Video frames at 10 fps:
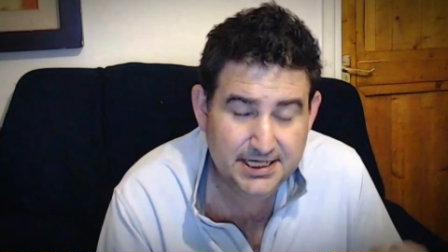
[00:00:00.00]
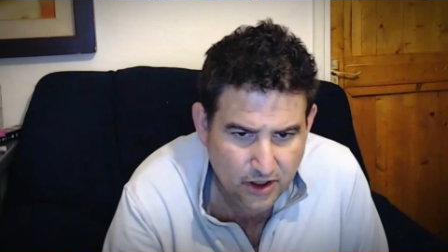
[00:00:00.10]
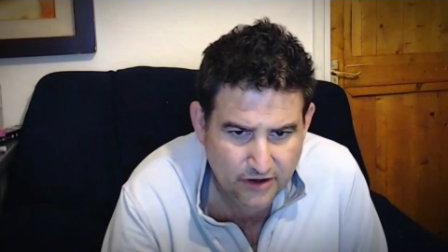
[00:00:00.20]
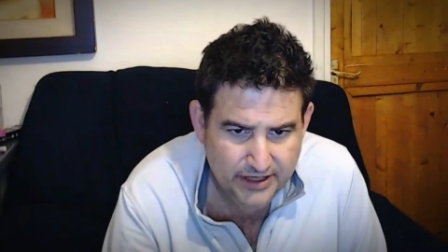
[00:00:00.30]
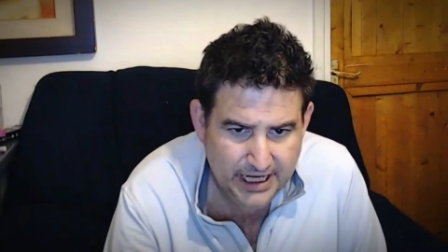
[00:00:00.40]

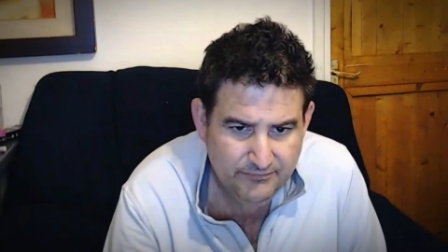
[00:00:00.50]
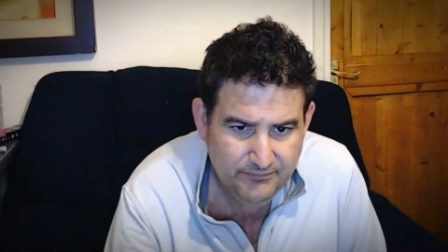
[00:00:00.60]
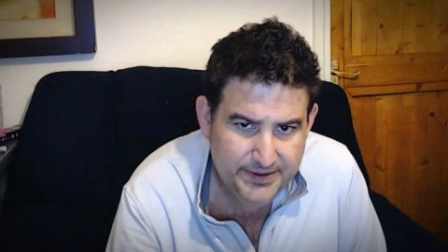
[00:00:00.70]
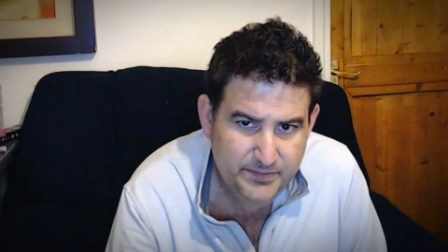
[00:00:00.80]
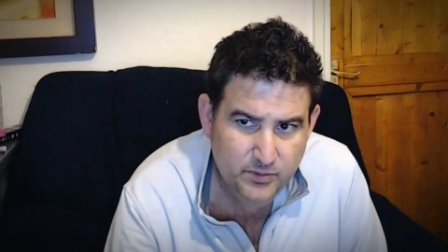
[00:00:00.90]
I have
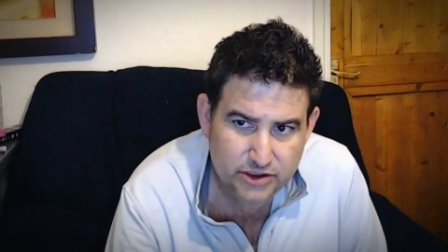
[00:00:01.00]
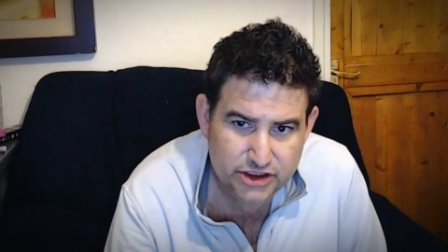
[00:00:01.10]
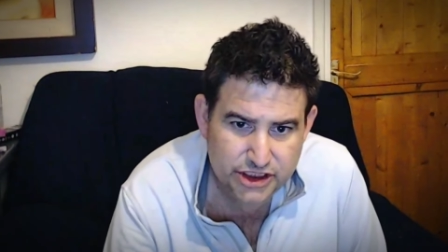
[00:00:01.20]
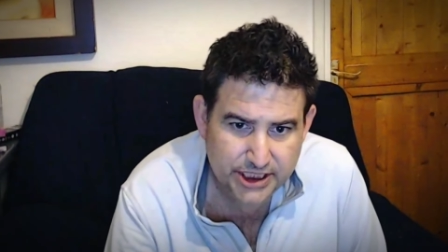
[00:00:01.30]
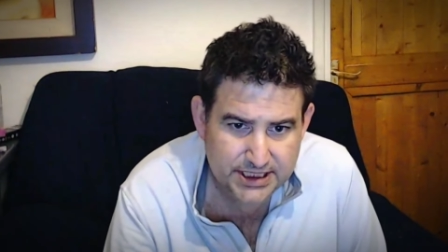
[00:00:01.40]
been
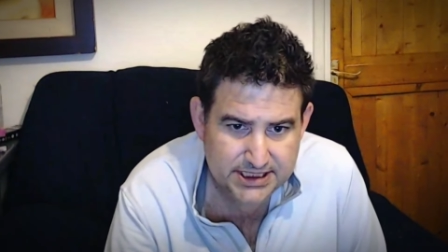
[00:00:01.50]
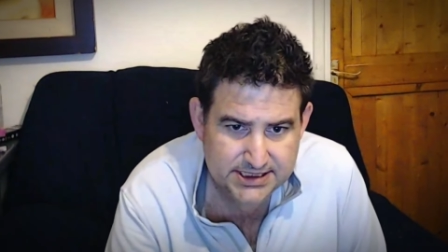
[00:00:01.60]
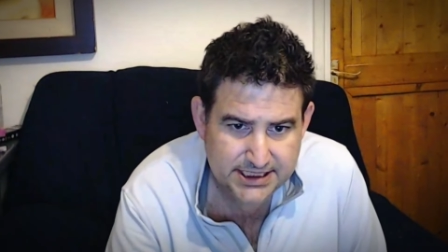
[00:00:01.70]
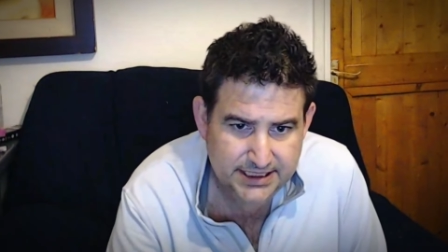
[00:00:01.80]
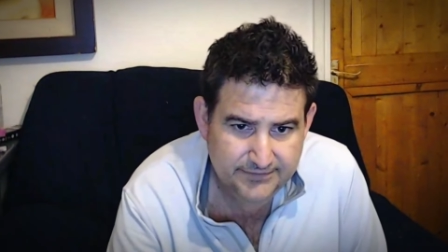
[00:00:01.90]
watching this
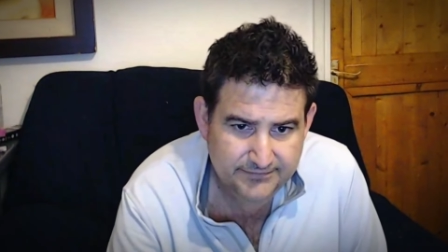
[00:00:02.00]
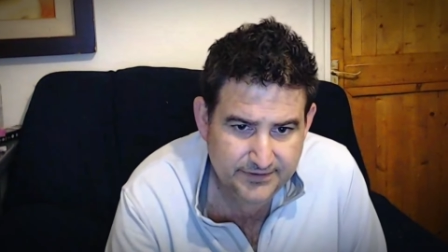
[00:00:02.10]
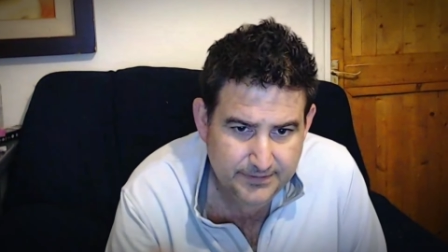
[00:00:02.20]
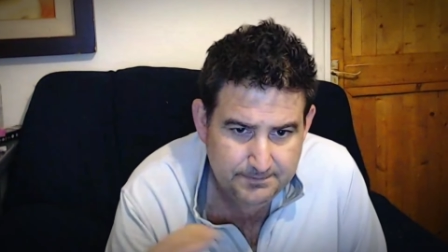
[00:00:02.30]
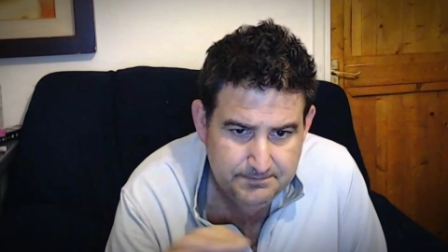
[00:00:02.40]
scene
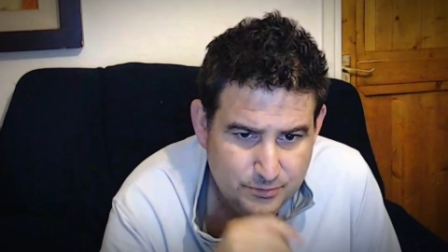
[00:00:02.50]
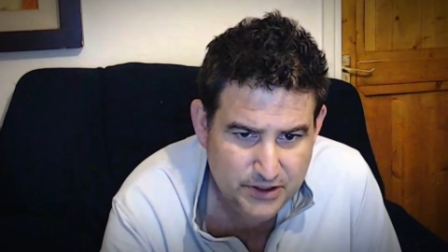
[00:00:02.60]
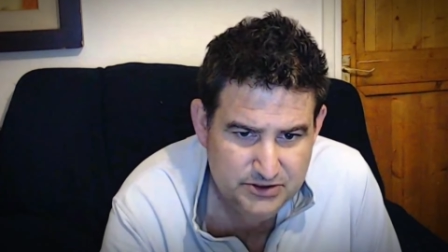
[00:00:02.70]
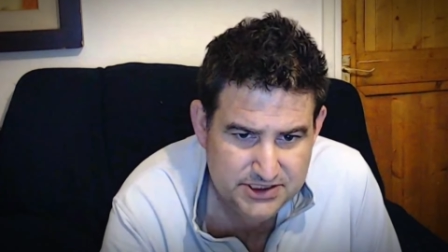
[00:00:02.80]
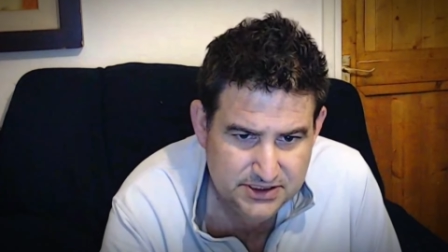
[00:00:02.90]
for
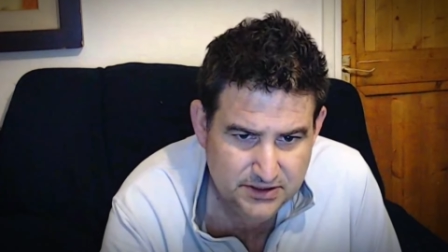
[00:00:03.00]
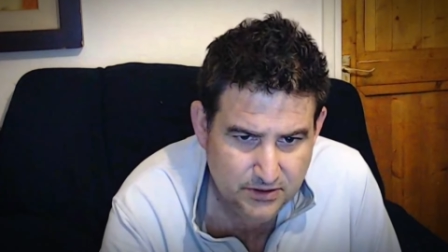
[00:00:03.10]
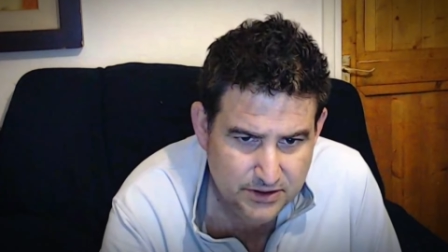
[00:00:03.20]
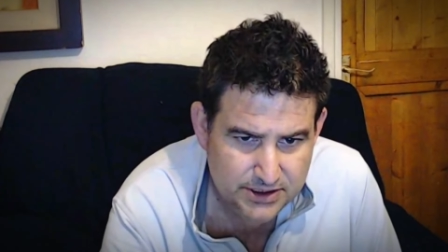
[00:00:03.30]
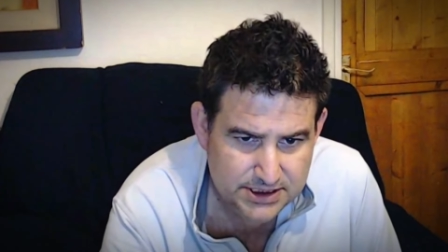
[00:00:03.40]
almost as
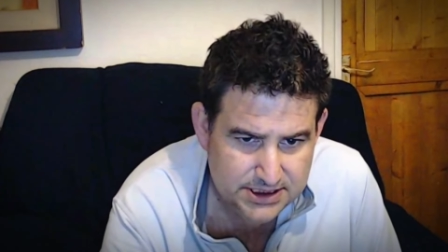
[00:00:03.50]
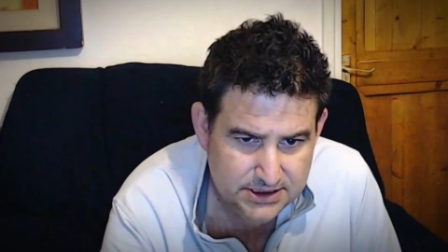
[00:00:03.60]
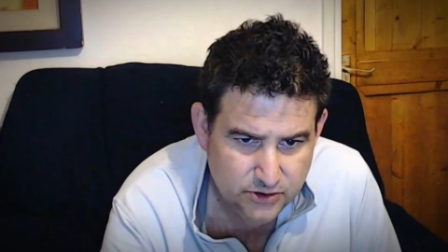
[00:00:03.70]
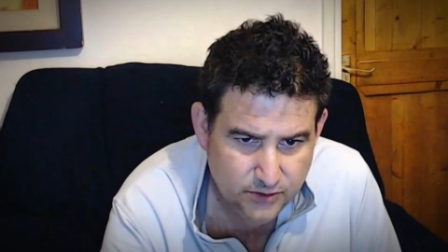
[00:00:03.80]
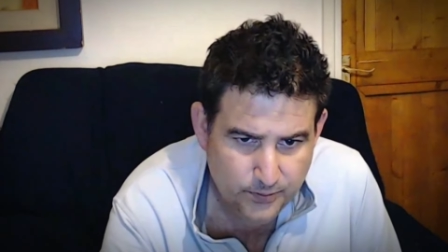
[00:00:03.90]
long as
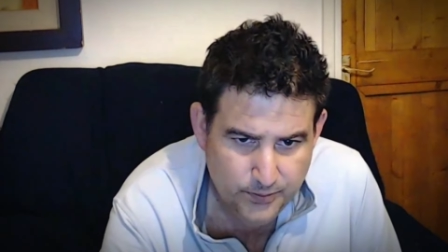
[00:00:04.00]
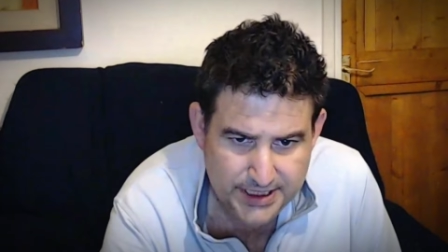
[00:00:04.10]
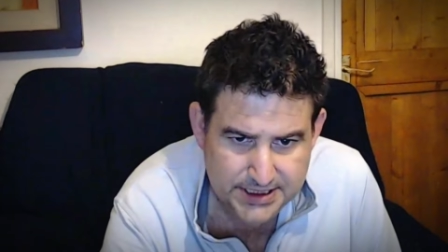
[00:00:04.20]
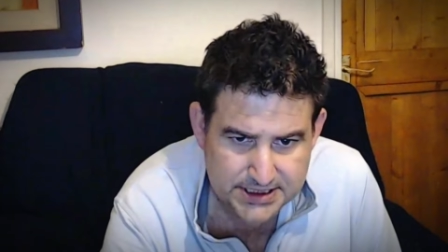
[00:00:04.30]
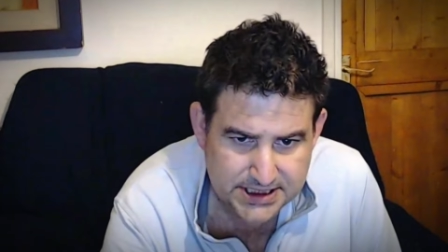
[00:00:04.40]
Jordan
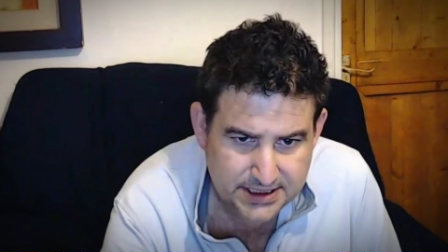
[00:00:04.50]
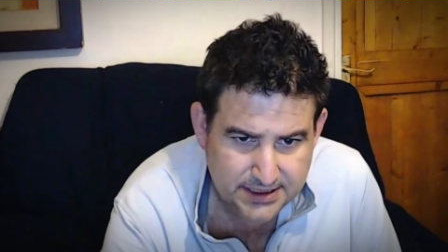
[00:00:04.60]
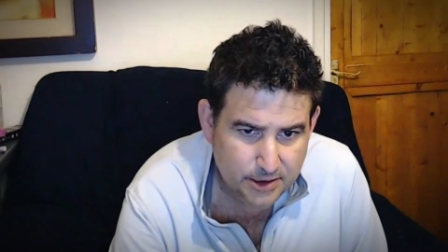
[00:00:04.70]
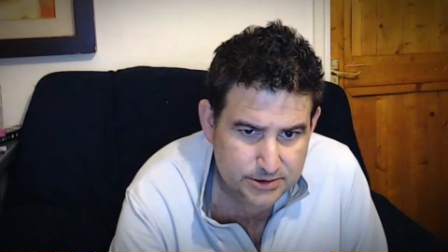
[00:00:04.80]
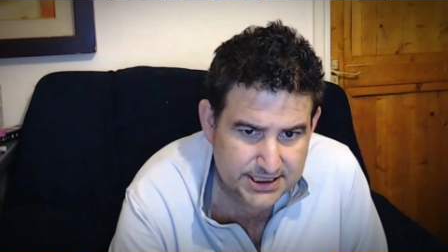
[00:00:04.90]
Peterson.
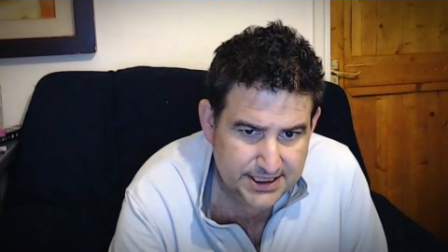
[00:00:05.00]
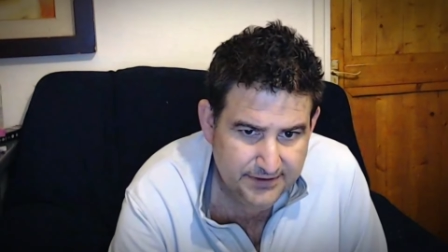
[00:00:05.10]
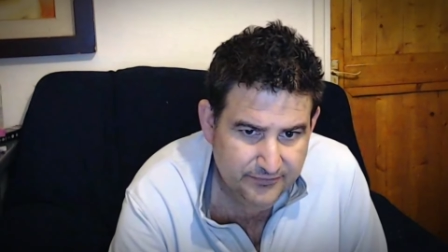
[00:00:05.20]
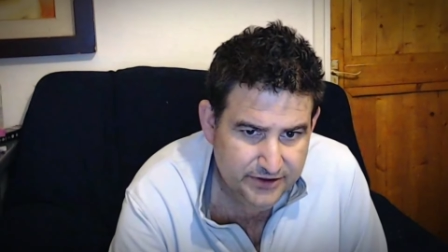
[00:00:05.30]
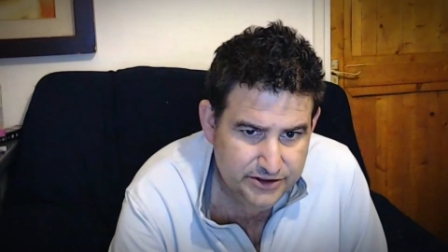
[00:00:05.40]
I was in
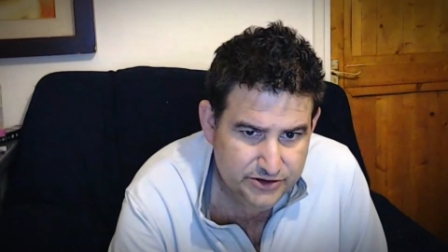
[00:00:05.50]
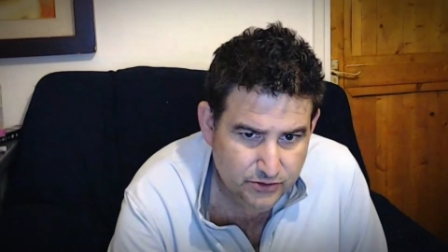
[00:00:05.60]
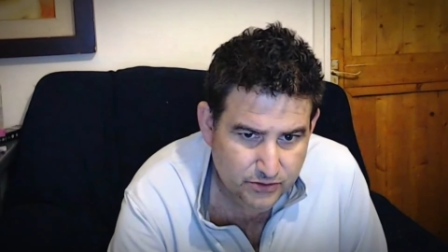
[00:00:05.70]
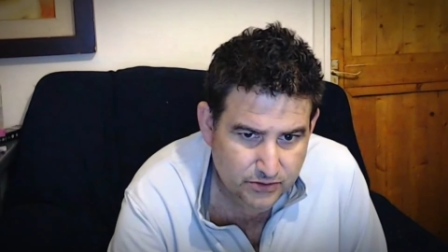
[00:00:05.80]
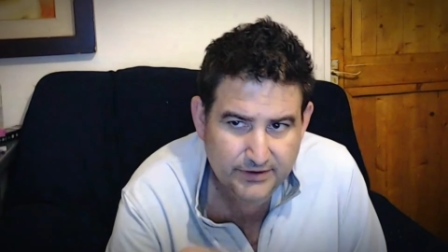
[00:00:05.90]
the original.